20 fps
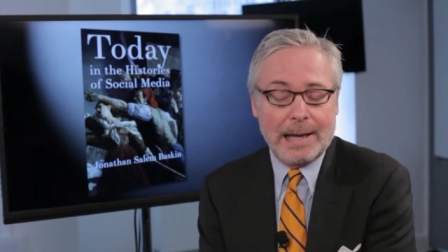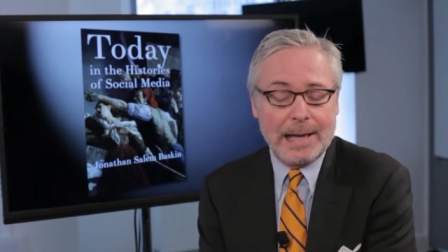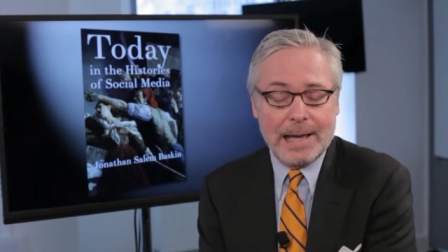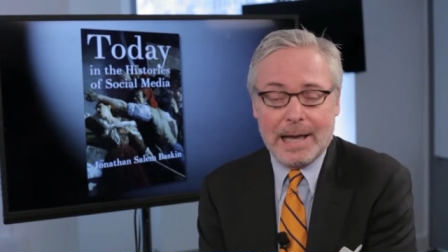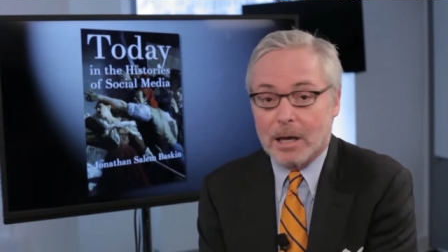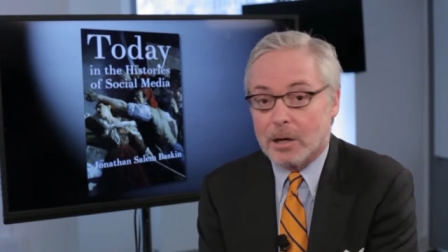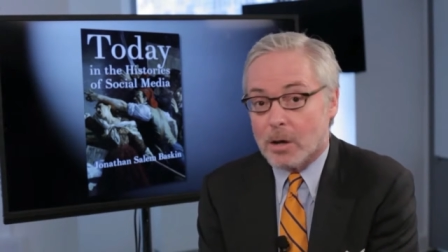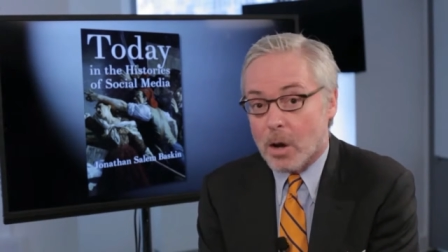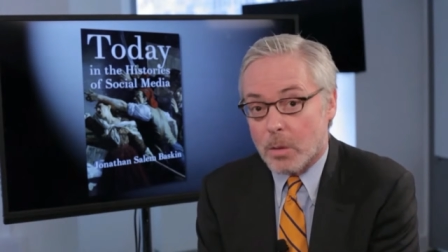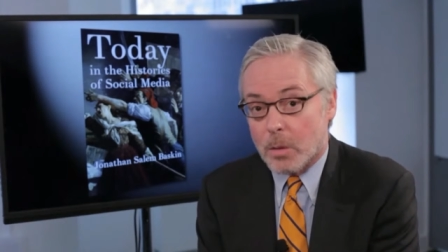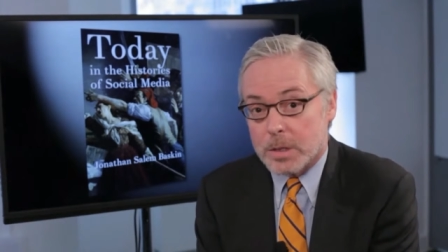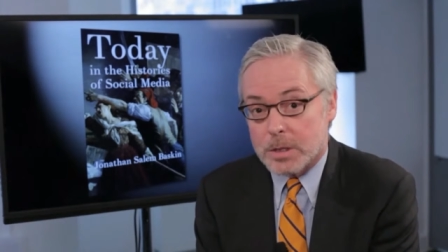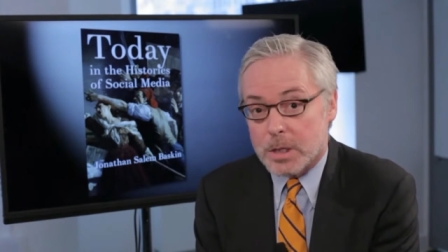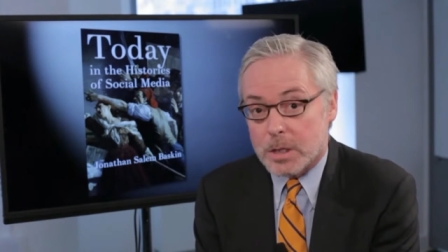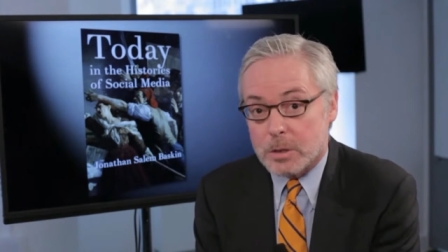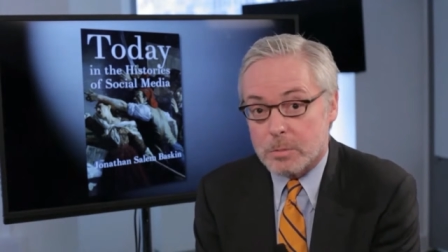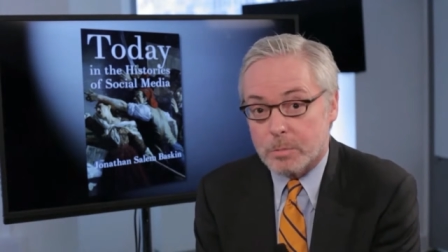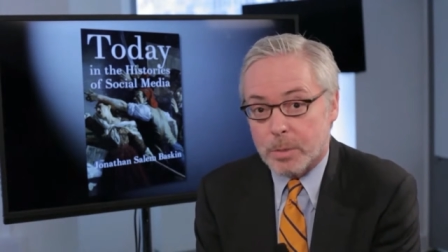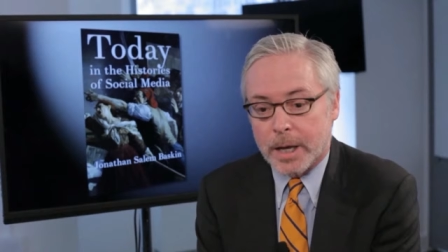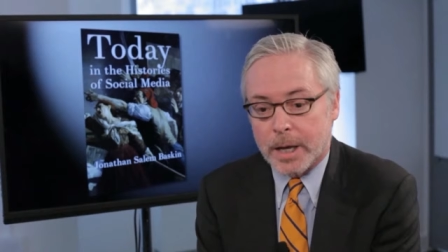I, can't always
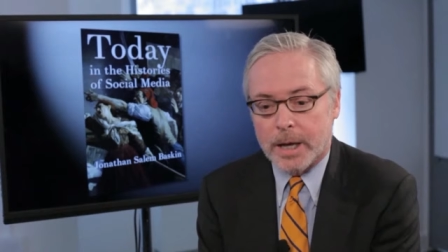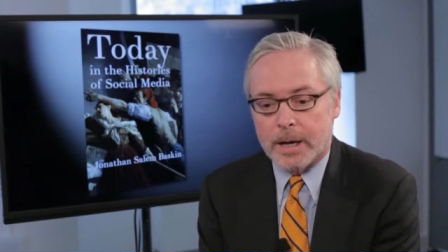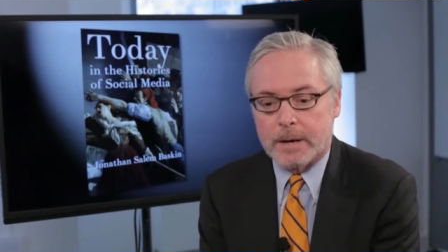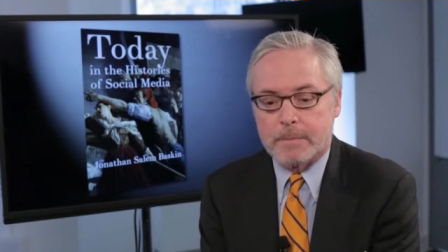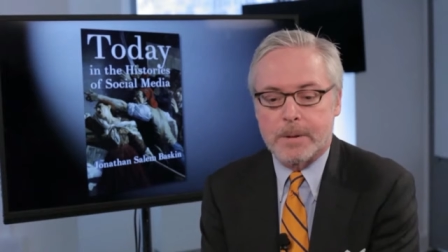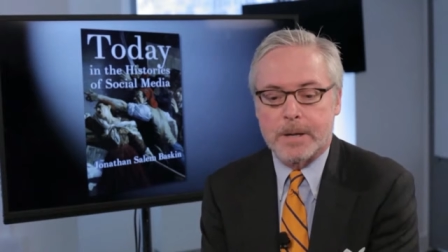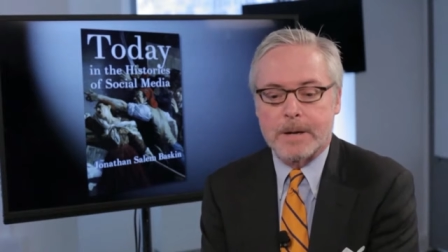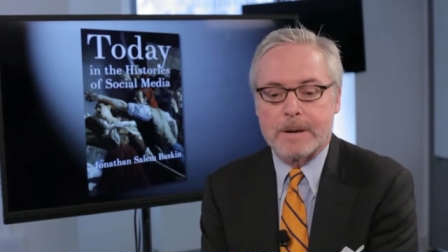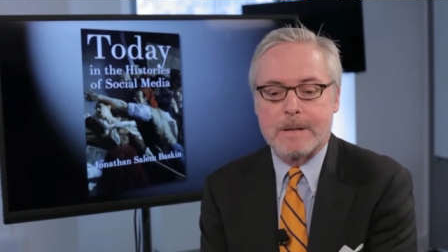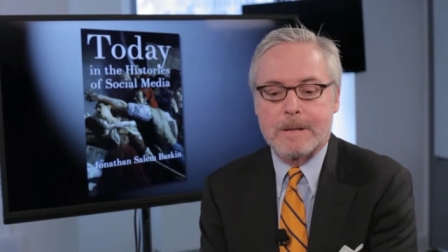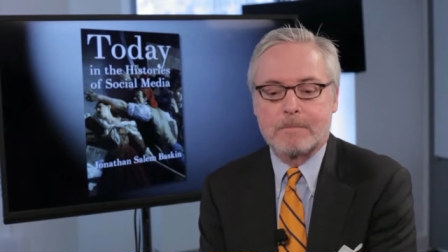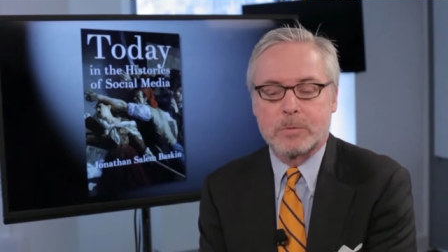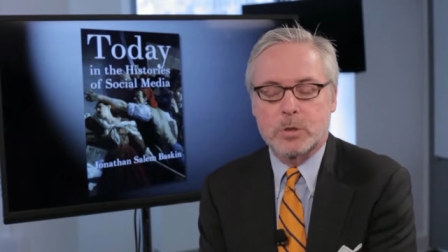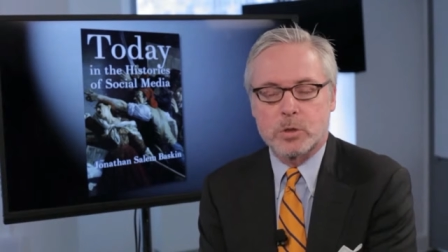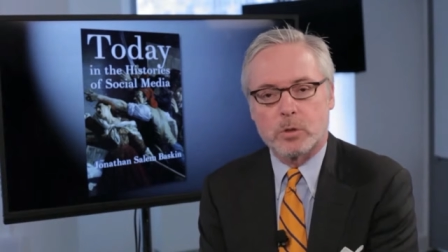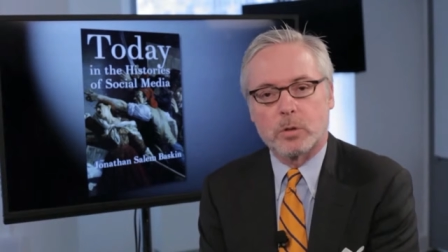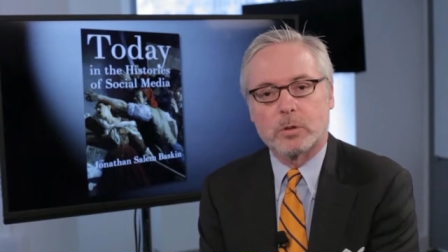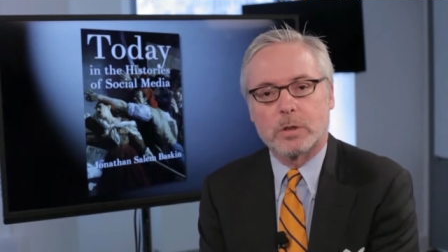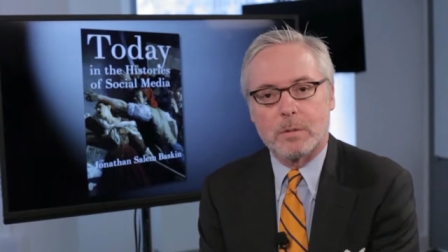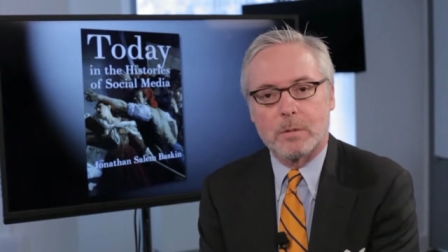explain, but
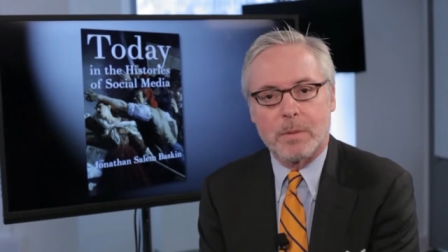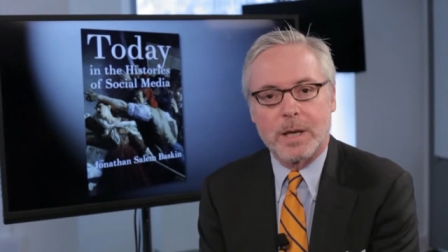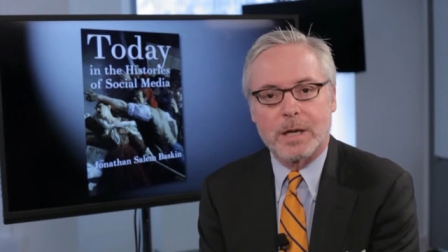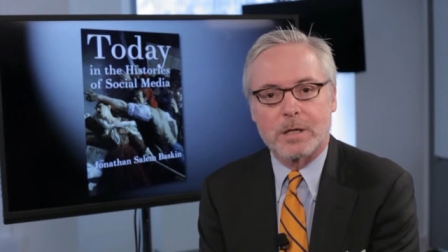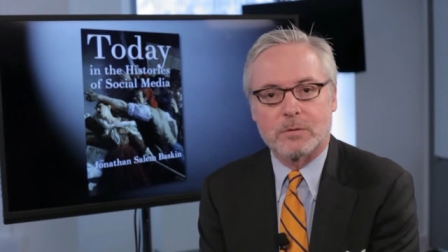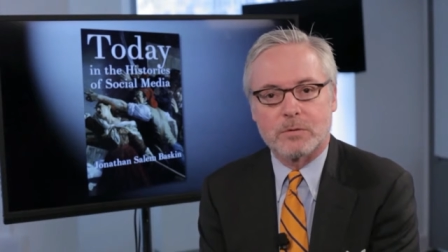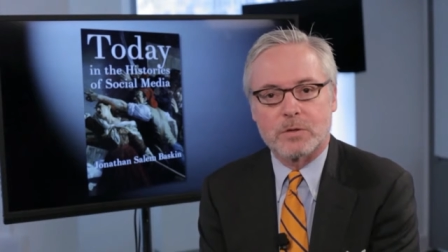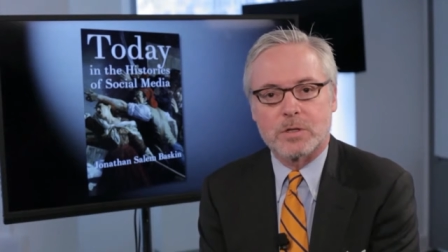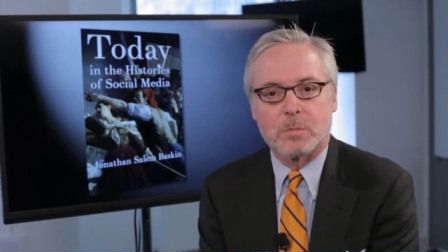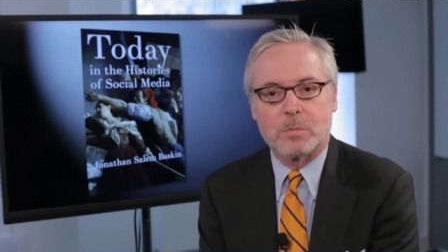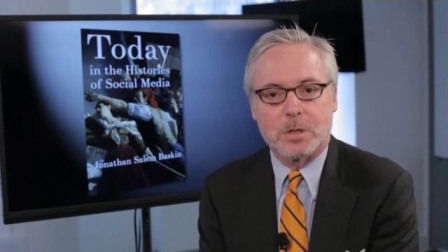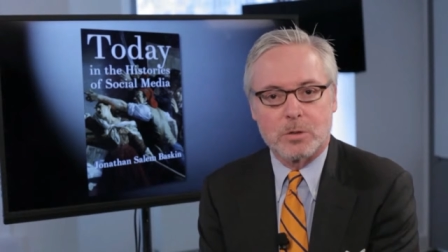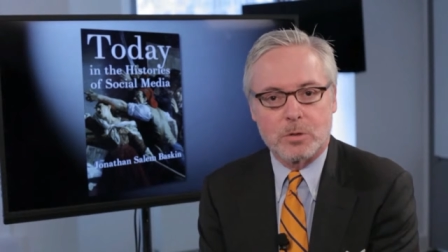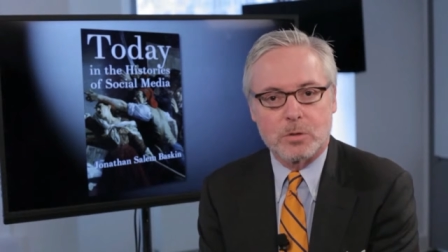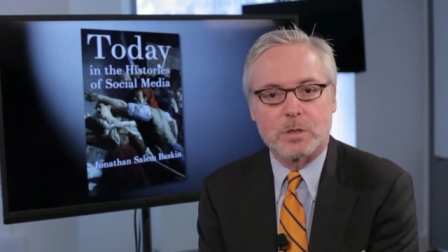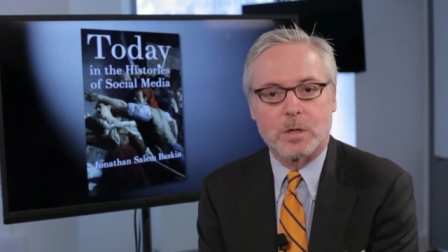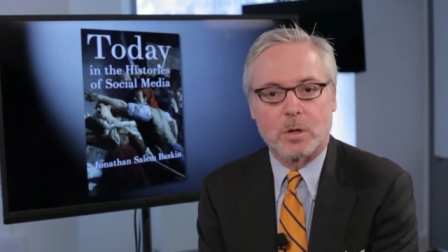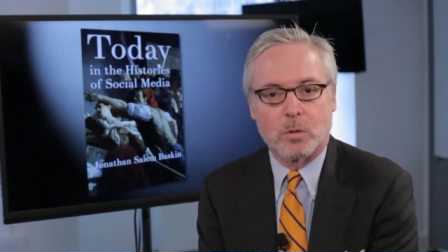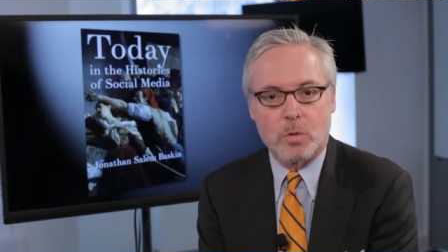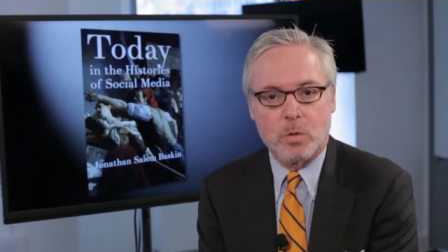certainly makes for some
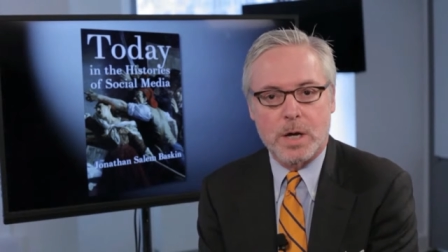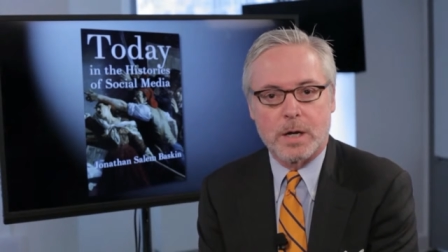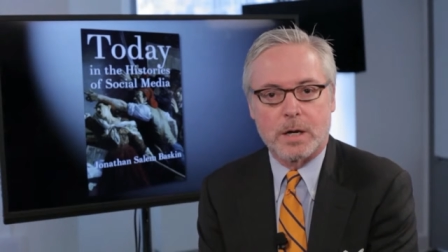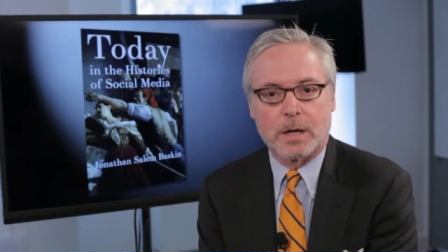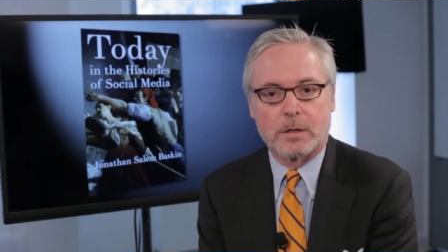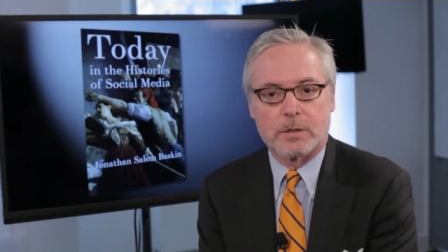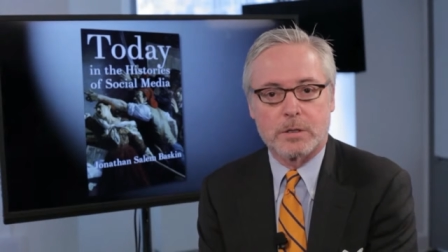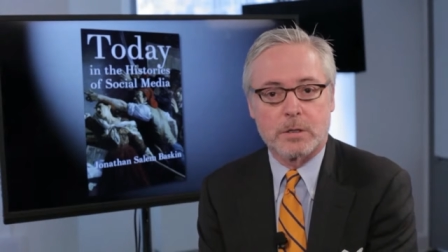interesting reading.